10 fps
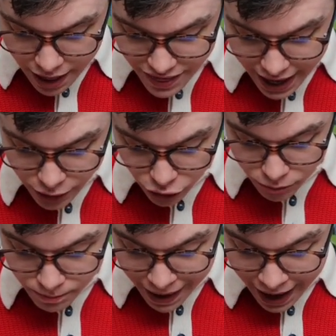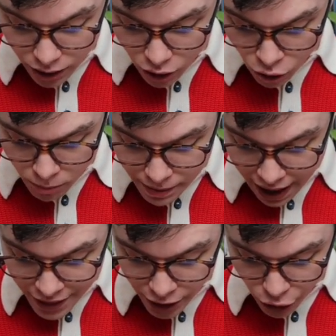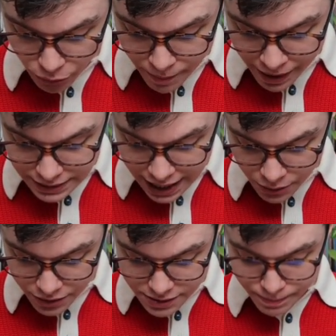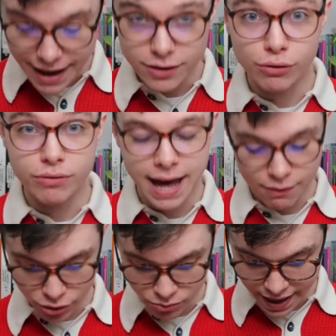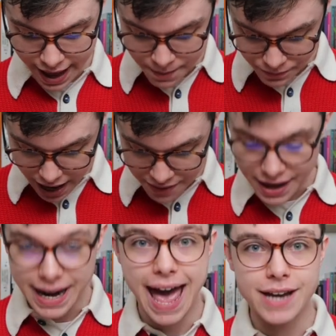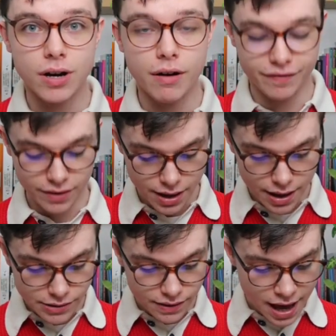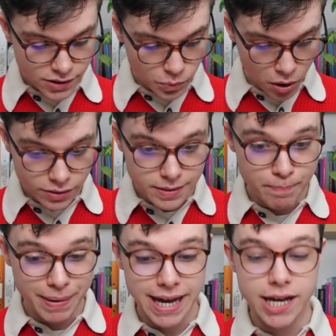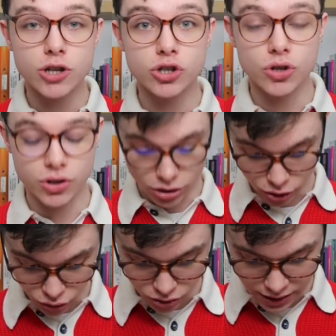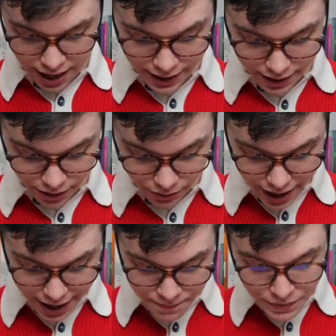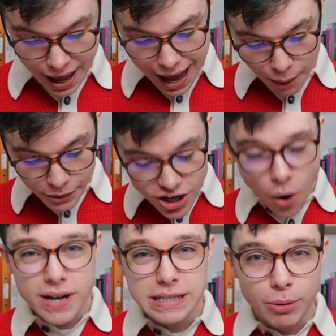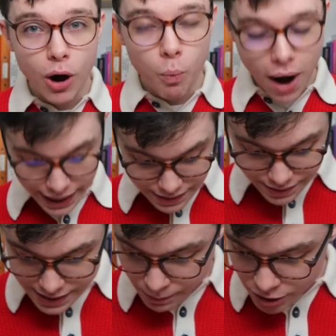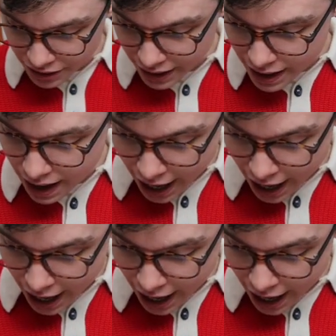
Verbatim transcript: then come back up and then all the way back down to pass through that root there and then head off. So that's what B should look like, okay? And we don't need to put a y-intercept on here.